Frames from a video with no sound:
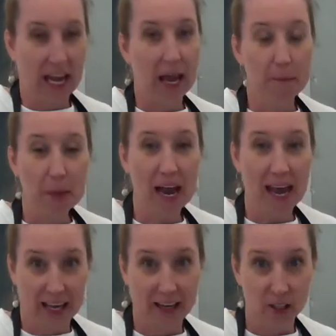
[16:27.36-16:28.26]
My
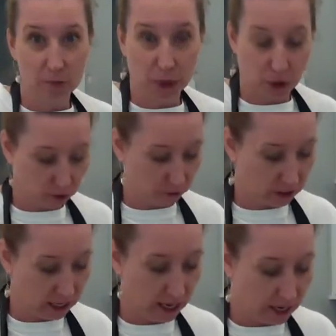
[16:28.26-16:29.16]
hands burnt for
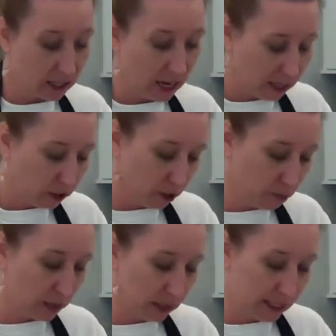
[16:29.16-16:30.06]
days. I learned
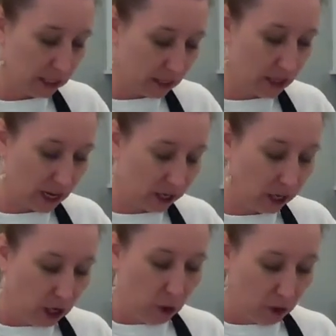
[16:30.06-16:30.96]
my lesson that if
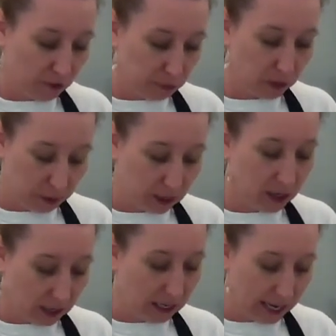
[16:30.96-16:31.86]
I'm going to be cutting
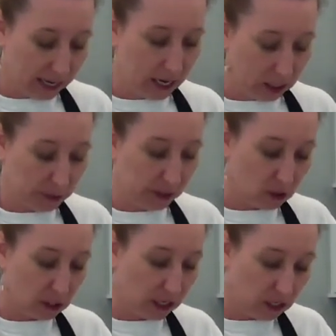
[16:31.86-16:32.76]
a lot of jalapenos,
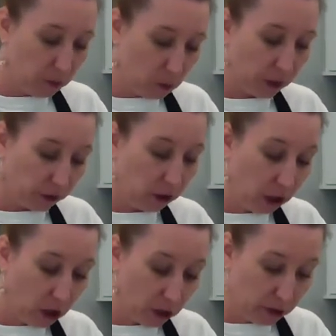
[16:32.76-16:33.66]
I need to be wearing
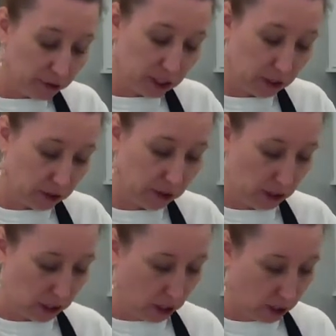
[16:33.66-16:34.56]
gloves. And
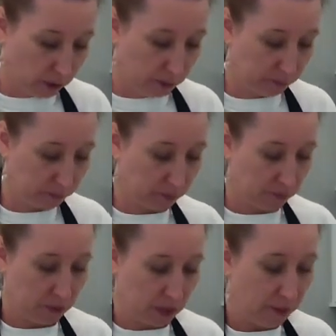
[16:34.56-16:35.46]
so
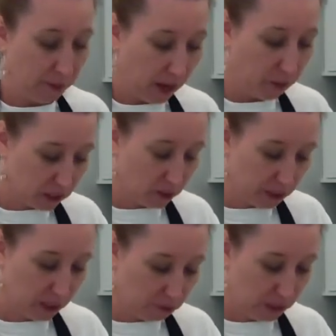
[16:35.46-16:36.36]
that was a
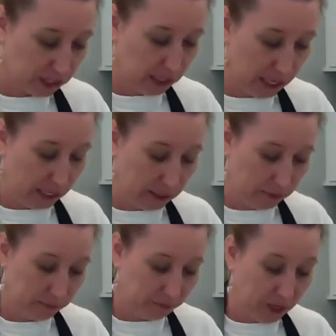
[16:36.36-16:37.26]
big mistake.
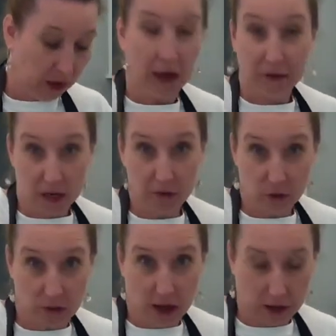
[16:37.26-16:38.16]
I'll never do
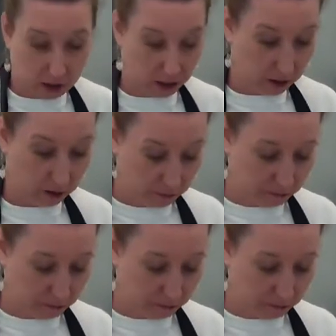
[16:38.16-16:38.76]
that again.